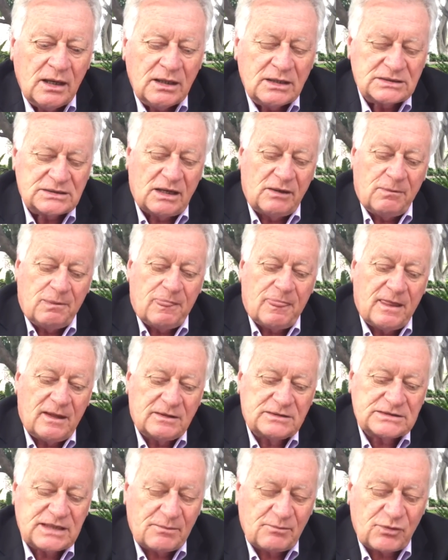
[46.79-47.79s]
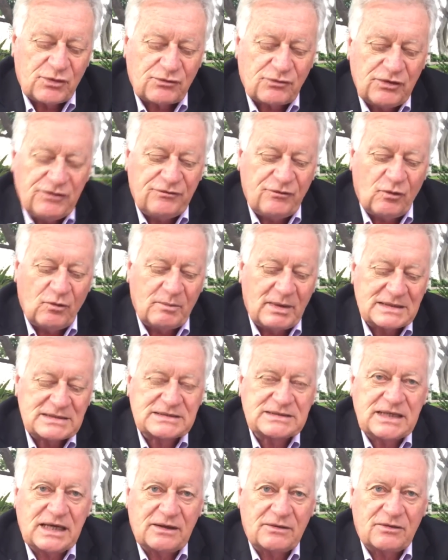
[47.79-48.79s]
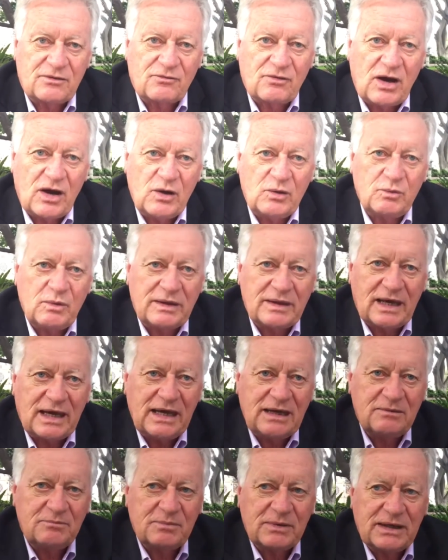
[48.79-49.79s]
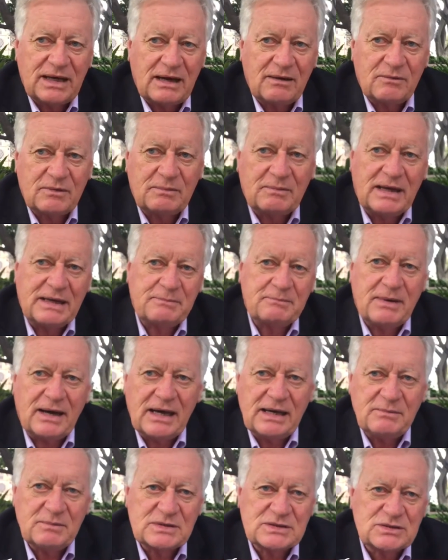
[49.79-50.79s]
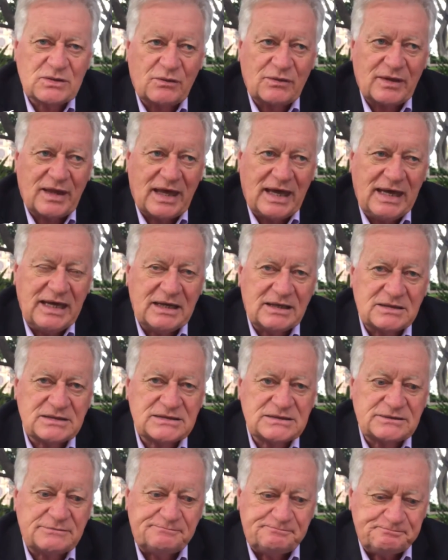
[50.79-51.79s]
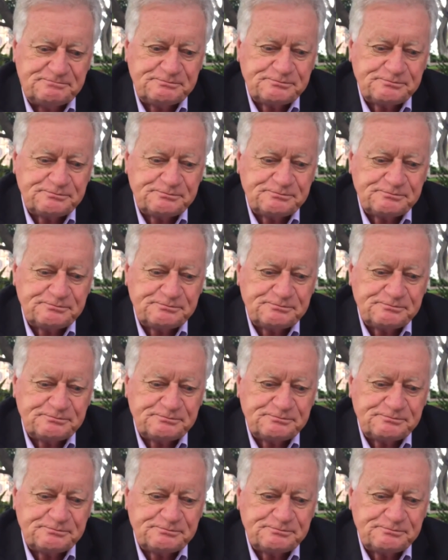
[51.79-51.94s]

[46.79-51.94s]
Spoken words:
So some 3-4 months down the road, when they hadn't been able to make payments on the house,